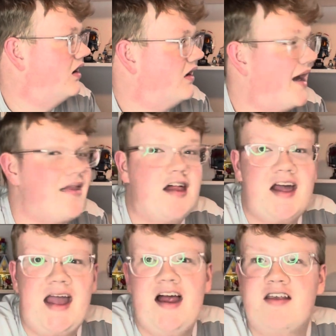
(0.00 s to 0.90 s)
They really
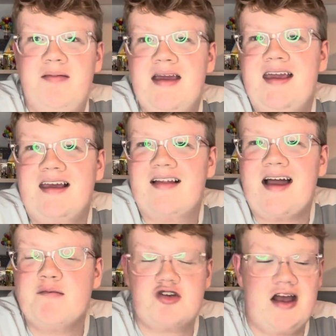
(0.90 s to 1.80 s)
can't speak. Like,
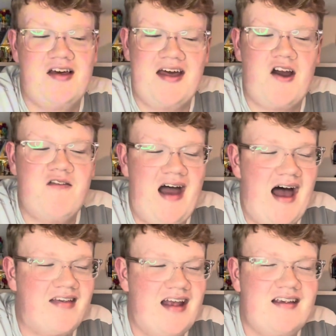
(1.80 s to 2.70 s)
I'm trying to like go
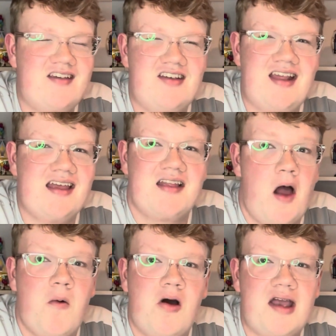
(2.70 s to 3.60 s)
fast, and it's just like
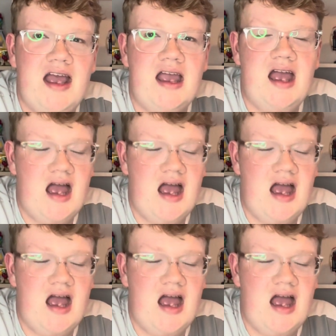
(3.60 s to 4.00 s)
not working.